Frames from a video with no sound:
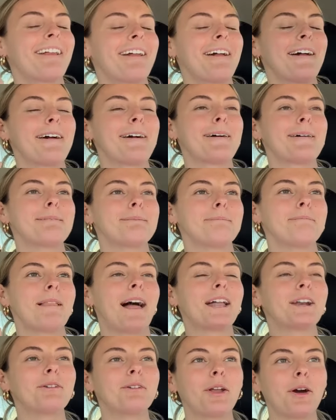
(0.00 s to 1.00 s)
um,
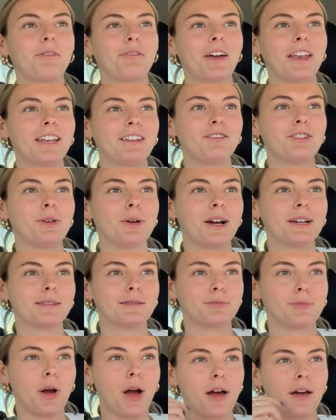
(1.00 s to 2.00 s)
I don't know if any of you guys
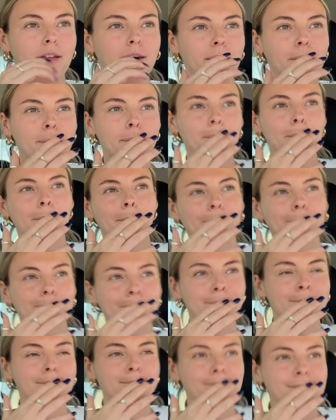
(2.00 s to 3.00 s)
run,
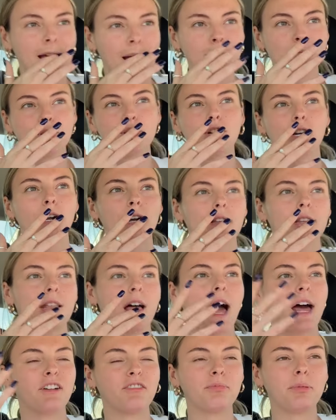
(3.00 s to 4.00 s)
I'm sure a
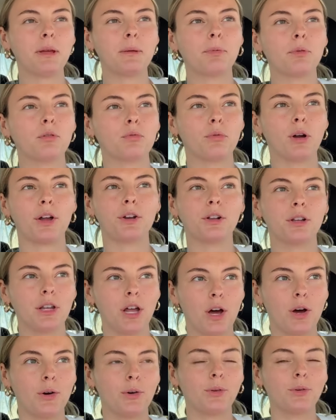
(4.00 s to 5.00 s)
lot of people run
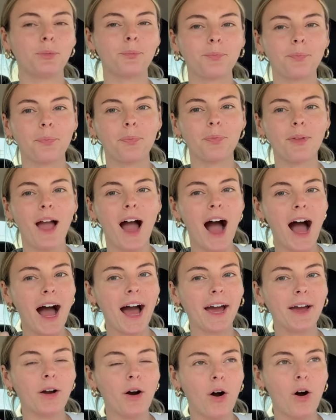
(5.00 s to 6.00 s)
alone.
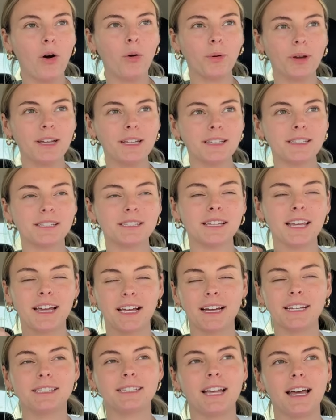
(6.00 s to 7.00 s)
I always, like
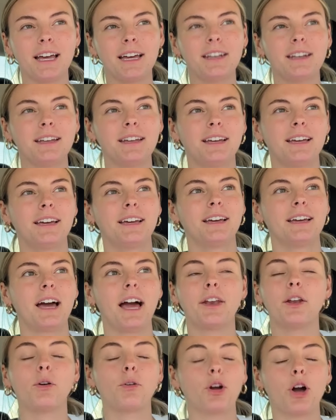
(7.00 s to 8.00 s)
I said, I
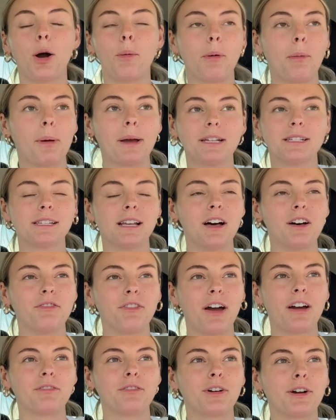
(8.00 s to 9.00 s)
don't go by myself
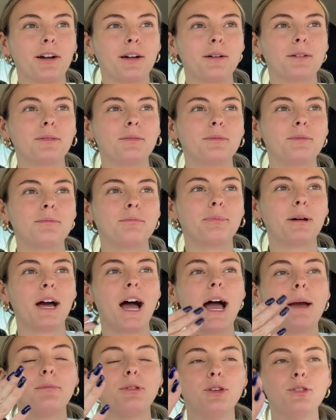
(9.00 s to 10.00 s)
ever, but
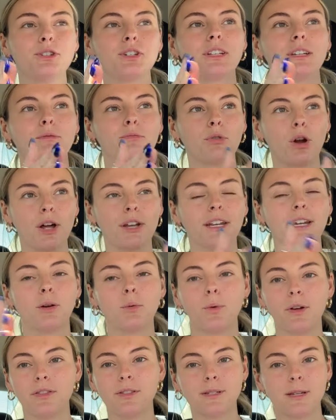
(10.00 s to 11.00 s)
I'm usually running
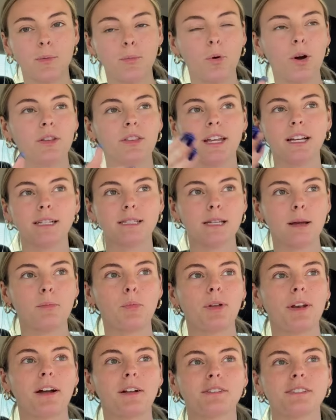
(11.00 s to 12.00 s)
with someone, like
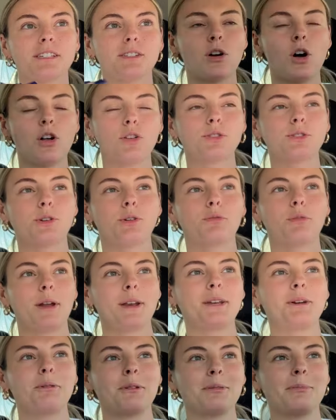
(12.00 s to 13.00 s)
someone else is also
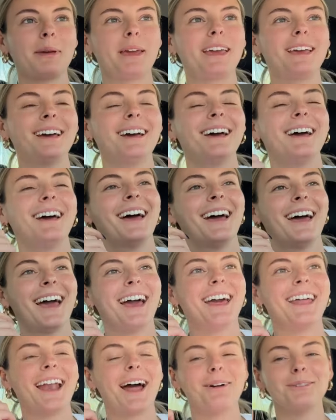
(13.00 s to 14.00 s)
running with me.
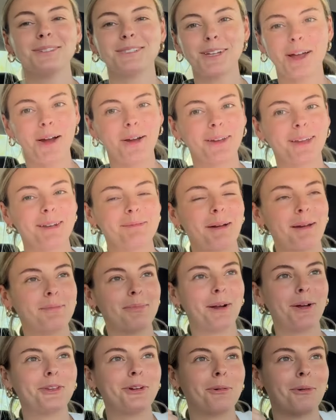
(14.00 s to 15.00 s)
And I was talking to my
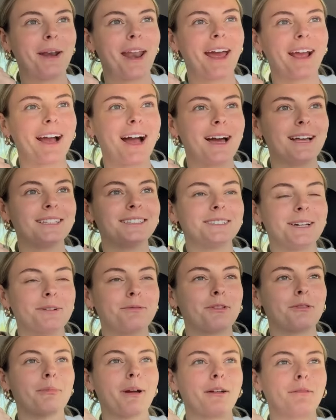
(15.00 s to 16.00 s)
brother when I got done
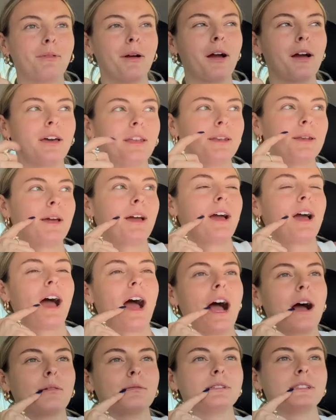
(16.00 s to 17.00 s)
with my run.
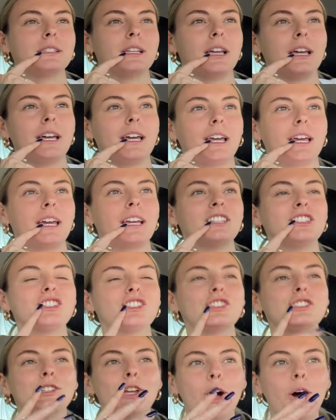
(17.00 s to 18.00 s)
I was like, it's
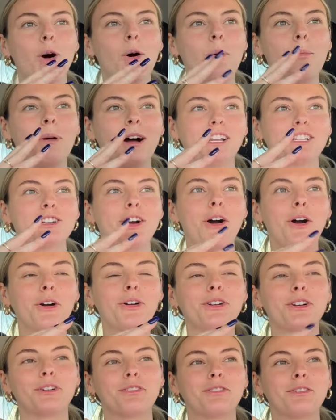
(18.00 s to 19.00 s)
so much
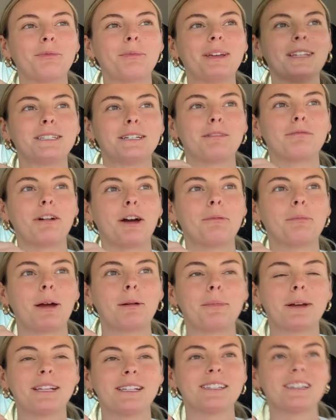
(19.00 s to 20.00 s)
harder for me to run by
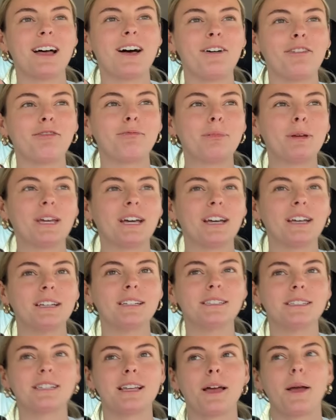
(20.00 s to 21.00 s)
myself
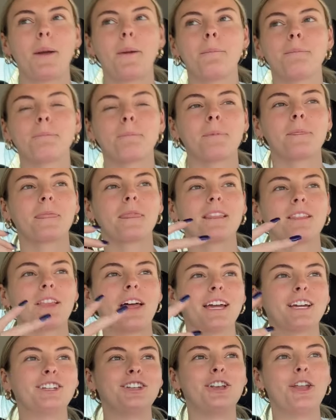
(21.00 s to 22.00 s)
because
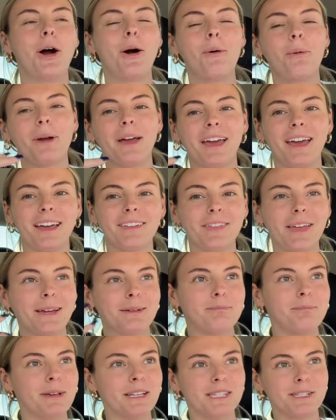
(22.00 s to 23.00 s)
like knowing like
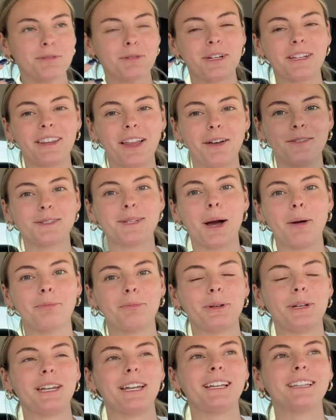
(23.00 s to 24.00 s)
misery loves
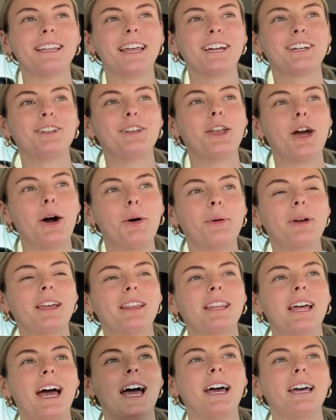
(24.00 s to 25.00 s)
company like
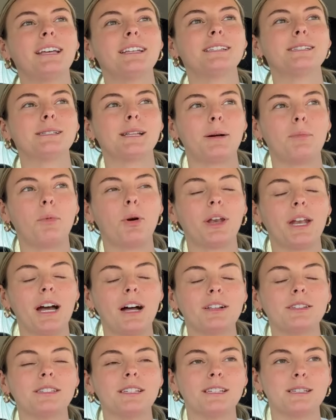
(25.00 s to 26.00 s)
knowing that someone
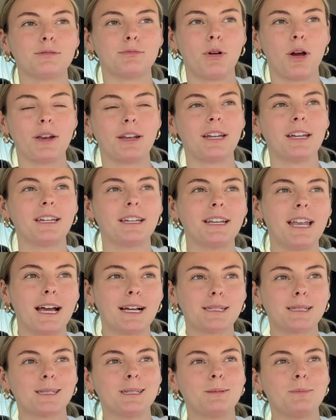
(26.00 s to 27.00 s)
else is running
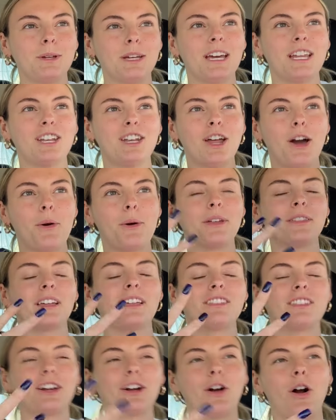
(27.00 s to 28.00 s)
next to me and knowing
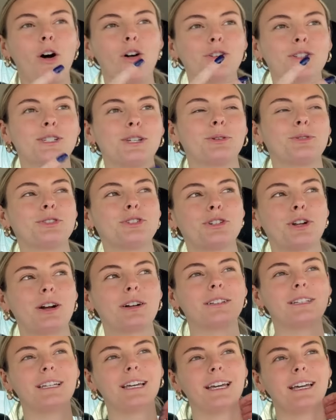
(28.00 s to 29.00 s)
that they're also
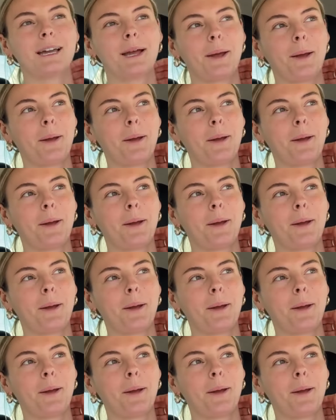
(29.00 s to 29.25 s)
struggling